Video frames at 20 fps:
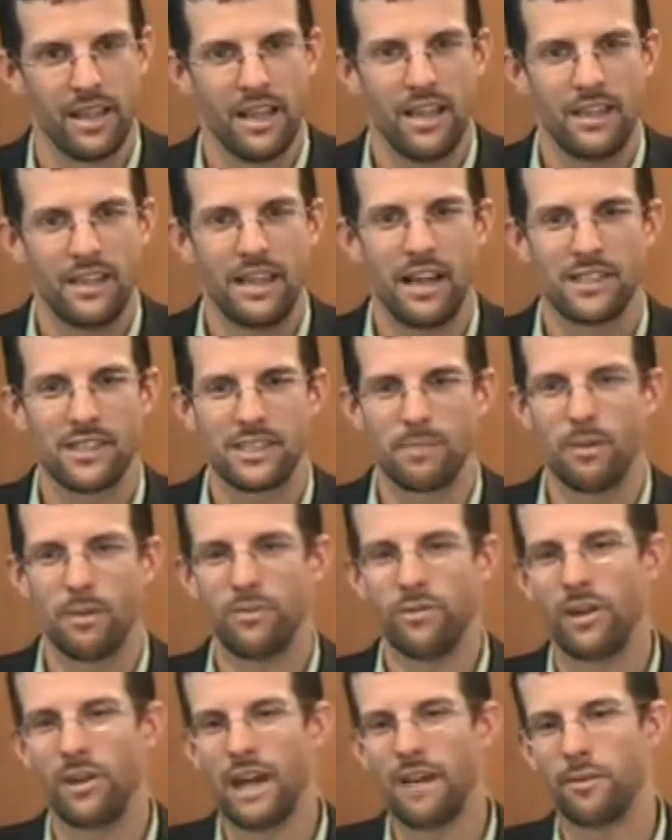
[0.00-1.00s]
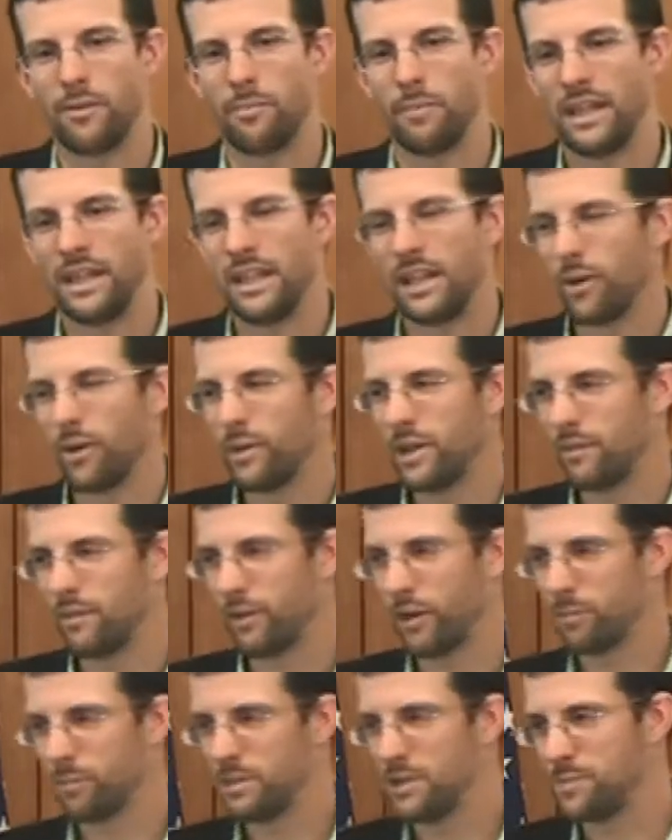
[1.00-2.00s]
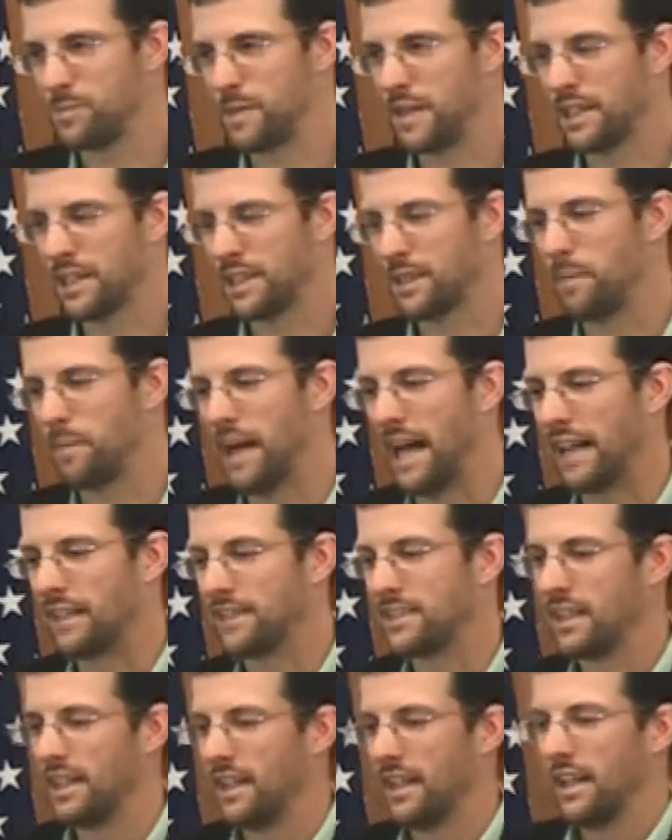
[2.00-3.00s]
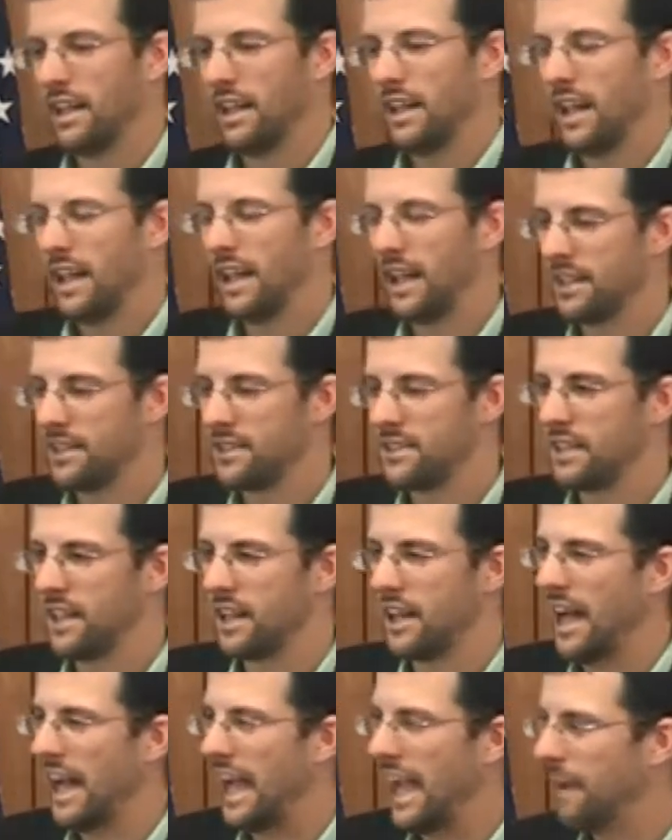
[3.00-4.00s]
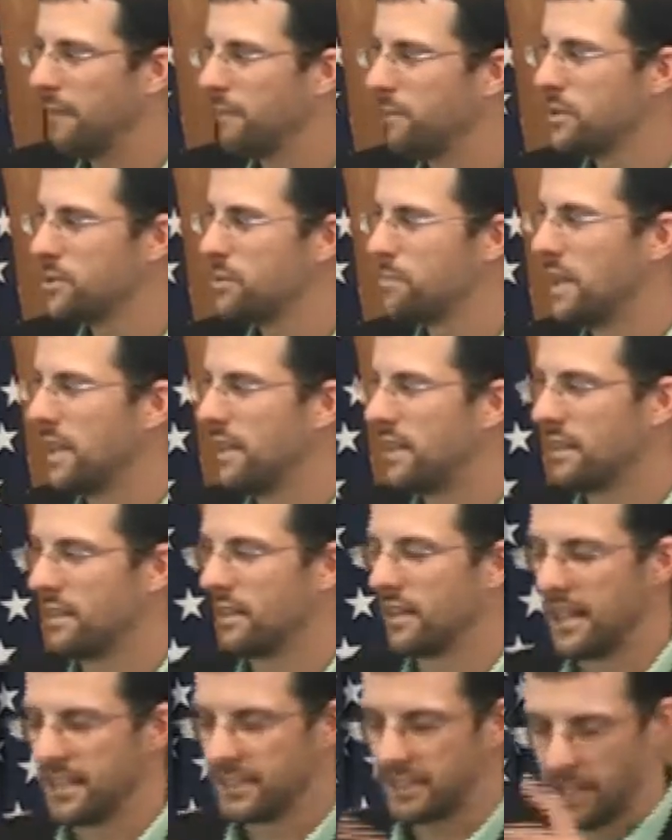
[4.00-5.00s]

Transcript: Now, some of you haven't been here when you've heard me speak in the past, and uh, I have been speaking the last